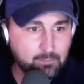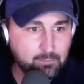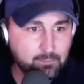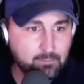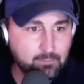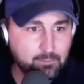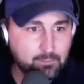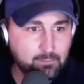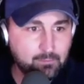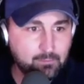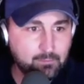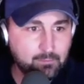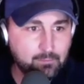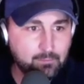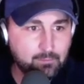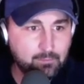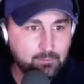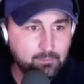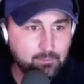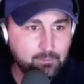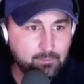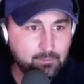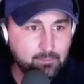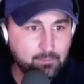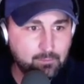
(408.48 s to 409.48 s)

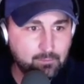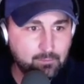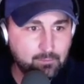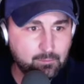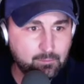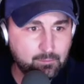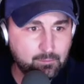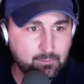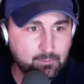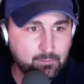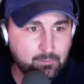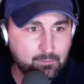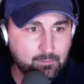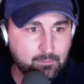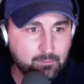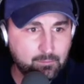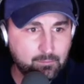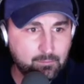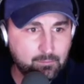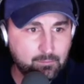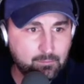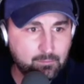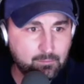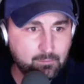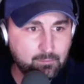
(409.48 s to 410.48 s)

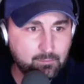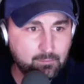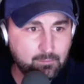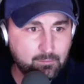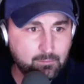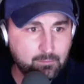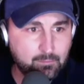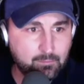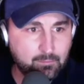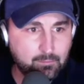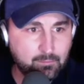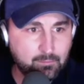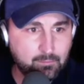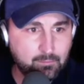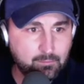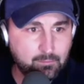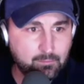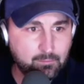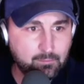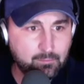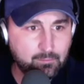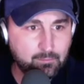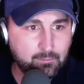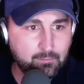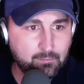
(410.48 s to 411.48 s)

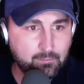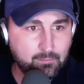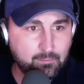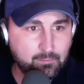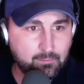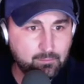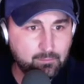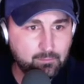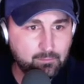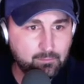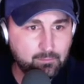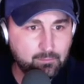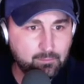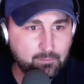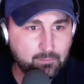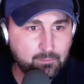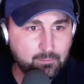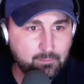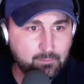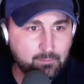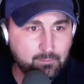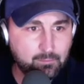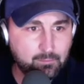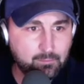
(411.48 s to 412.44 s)
(not speaking)